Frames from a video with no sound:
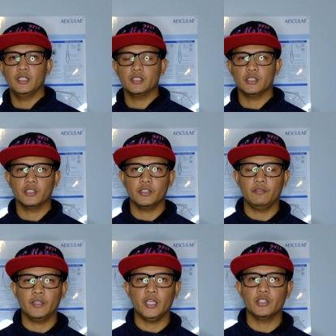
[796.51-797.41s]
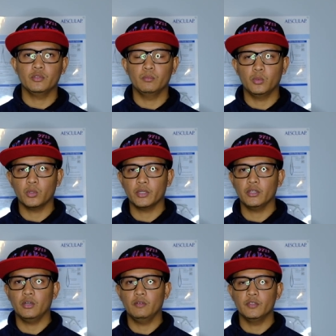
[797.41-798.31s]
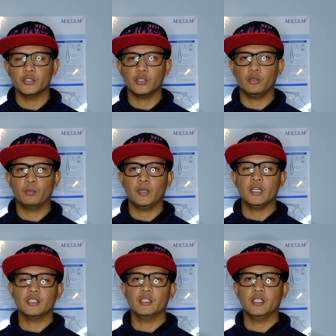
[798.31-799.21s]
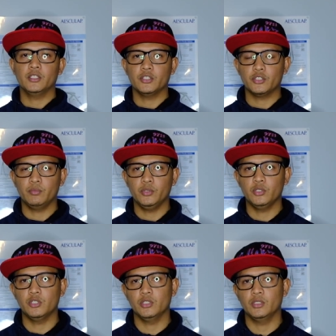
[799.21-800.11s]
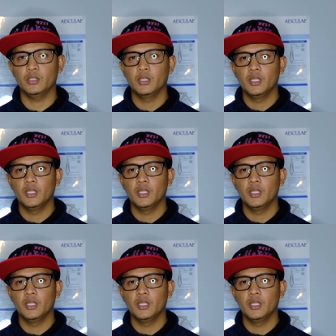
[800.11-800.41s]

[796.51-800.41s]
is a certification board of sterile processing and distribution.